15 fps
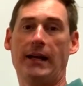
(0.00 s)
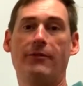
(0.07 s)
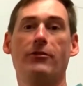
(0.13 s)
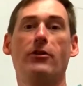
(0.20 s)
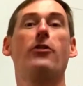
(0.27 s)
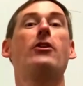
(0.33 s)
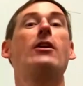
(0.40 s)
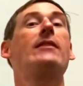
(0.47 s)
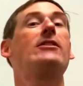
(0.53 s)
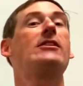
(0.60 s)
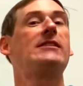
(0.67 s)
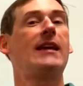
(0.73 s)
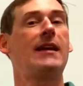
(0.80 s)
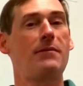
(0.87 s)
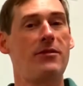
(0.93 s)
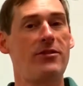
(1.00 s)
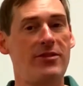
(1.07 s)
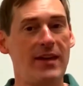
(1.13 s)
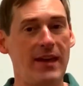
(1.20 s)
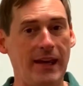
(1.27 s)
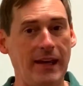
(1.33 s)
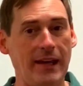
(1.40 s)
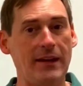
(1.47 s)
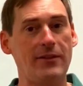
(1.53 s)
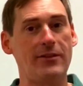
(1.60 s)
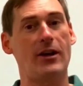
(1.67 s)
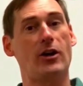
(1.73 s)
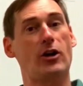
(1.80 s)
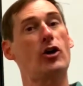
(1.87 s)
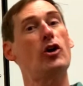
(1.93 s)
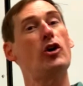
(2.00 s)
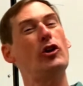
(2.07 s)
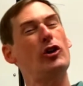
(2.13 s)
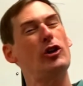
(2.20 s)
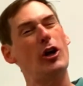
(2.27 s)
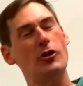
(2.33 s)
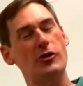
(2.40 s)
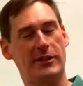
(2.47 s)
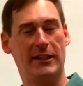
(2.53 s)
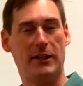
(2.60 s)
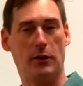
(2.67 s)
Even though they're not the same thing, they're closely